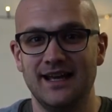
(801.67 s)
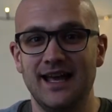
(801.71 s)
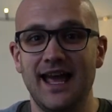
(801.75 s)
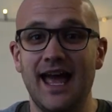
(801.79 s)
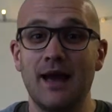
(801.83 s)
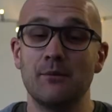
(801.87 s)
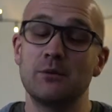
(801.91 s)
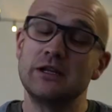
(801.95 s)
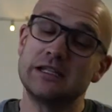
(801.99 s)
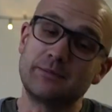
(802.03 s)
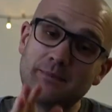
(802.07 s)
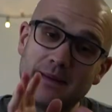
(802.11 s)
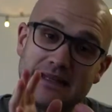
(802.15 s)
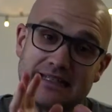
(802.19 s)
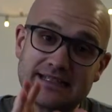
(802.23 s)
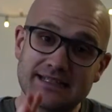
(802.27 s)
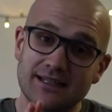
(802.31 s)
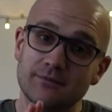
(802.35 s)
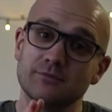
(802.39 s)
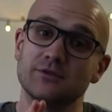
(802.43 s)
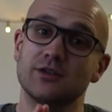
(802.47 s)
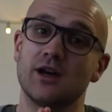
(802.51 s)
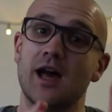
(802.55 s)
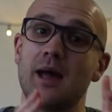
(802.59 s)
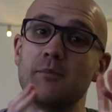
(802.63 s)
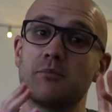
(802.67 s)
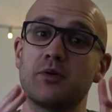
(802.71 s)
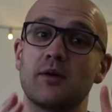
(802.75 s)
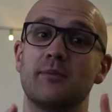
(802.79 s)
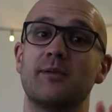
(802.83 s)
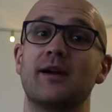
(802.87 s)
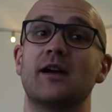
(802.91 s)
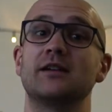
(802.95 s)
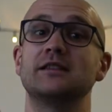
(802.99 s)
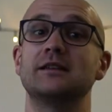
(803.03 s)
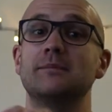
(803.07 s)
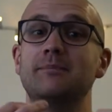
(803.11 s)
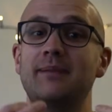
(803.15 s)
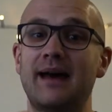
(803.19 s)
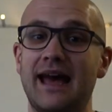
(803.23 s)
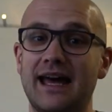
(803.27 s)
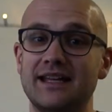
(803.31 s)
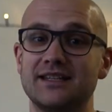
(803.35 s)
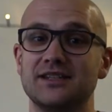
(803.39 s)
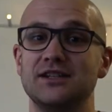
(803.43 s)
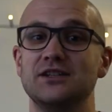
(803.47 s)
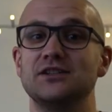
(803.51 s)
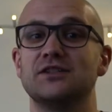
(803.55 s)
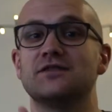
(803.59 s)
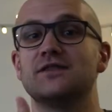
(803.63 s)
And we spend some time preparing the
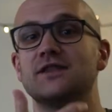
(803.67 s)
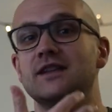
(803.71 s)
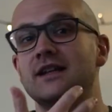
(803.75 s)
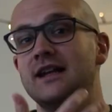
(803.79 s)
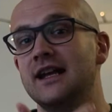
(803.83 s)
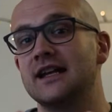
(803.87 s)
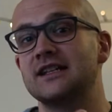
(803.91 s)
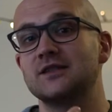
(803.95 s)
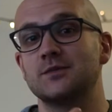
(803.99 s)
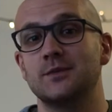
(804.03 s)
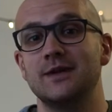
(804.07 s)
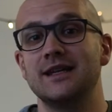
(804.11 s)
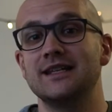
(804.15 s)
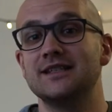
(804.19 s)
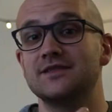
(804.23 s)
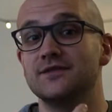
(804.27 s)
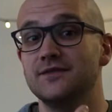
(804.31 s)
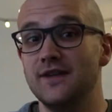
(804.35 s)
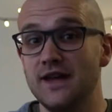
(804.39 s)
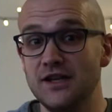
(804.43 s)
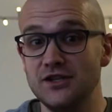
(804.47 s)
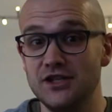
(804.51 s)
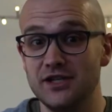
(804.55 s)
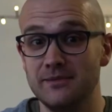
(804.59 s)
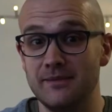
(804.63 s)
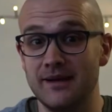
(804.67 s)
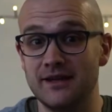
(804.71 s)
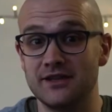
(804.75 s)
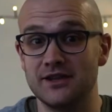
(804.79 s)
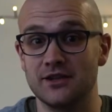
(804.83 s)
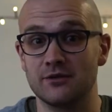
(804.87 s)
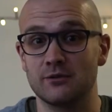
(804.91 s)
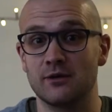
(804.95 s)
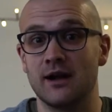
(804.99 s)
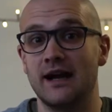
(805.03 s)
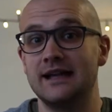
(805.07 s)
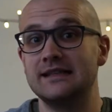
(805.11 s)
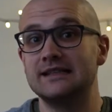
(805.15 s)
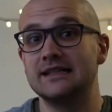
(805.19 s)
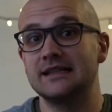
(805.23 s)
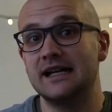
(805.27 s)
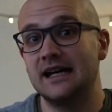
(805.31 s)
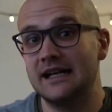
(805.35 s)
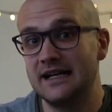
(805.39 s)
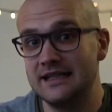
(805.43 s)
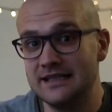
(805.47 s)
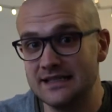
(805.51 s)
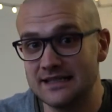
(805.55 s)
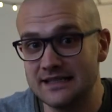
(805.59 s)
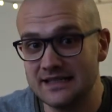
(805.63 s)
passage for the next week's Fiji method, right? To
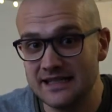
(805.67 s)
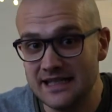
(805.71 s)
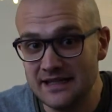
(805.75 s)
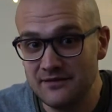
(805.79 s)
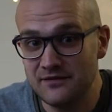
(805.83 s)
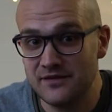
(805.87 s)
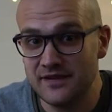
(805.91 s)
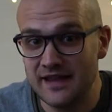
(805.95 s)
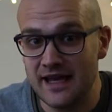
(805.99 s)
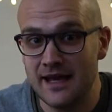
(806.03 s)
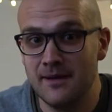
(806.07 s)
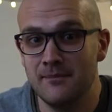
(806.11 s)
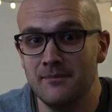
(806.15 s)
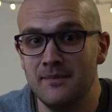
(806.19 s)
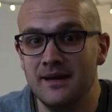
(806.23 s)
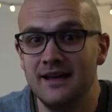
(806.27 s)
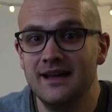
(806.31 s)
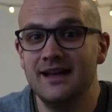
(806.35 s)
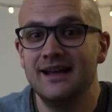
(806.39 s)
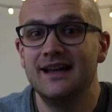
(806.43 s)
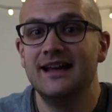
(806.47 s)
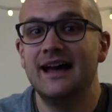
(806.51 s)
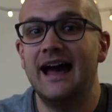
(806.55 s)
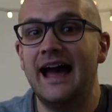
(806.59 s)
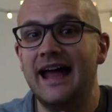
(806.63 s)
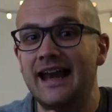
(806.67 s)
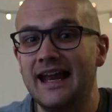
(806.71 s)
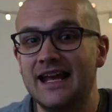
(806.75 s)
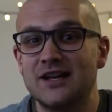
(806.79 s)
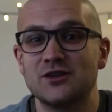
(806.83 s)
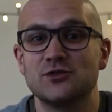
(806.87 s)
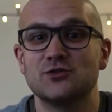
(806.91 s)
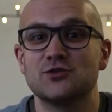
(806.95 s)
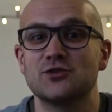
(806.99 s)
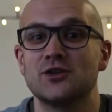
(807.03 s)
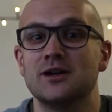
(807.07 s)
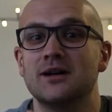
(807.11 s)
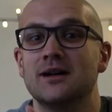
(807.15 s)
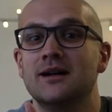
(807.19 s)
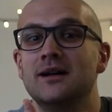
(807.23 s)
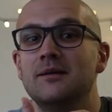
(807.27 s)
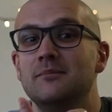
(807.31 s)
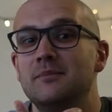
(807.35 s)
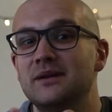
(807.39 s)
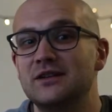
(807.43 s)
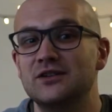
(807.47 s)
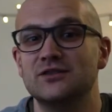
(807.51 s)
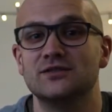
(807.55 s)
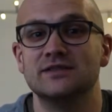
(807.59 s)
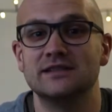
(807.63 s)
kind of just give them an extra
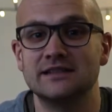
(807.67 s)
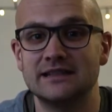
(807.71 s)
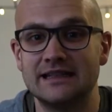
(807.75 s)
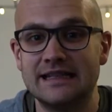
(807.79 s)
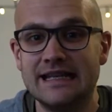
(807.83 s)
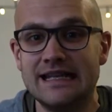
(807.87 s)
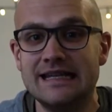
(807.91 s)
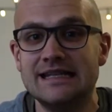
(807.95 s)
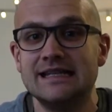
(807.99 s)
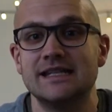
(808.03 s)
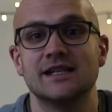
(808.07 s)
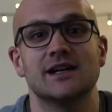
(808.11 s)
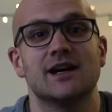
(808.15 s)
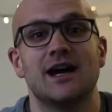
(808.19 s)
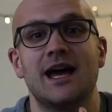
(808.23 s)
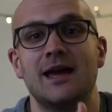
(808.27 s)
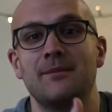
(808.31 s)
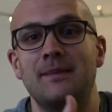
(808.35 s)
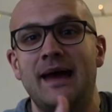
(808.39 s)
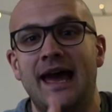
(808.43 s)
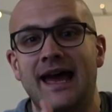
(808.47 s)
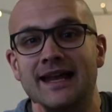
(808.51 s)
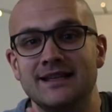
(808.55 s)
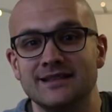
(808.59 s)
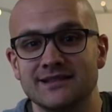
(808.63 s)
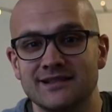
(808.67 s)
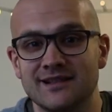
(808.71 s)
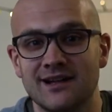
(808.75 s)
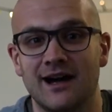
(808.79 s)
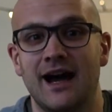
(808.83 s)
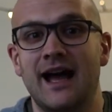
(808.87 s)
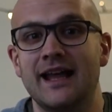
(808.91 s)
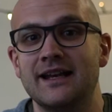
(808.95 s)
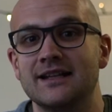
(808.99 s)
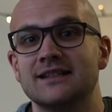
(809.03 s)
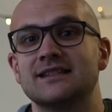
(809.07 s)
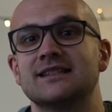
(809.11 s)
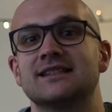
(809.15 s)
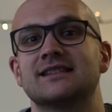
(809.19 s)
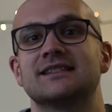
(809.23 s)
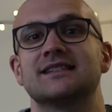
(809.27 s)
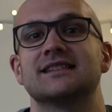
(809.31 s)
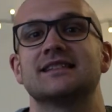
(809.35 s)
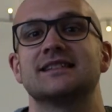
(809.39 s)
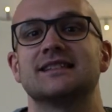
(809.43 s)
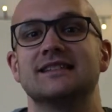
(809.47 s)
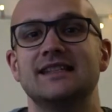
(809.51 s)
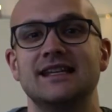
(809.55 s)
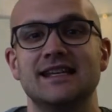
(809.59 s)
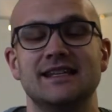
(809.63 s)
bit of lead time and guidance to
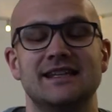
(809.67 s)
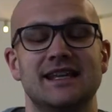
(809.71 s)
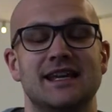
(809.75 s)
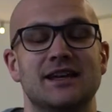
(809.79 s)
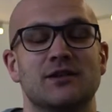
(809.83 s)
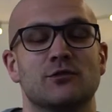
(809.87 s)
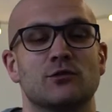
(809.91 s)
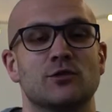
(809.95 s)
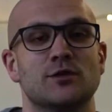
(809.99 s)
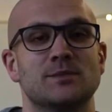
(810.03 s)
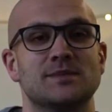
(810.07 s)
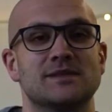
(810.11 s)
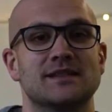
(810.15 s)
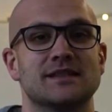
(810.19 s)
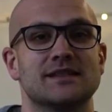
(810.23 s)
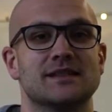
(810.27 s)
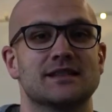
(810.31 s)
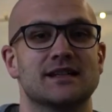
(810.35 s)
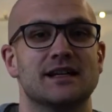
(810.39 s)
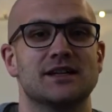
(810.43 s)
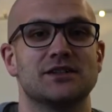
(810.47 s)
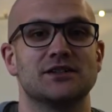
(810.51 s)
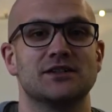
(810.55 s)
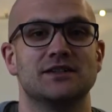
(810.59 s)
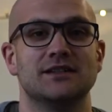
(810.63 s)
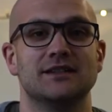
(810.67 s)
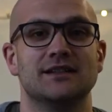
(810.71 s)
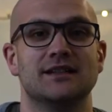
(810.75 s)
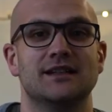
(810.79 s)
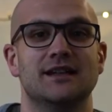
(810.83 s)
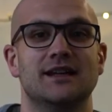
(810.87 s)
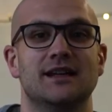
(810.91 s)
steer their group's discussion.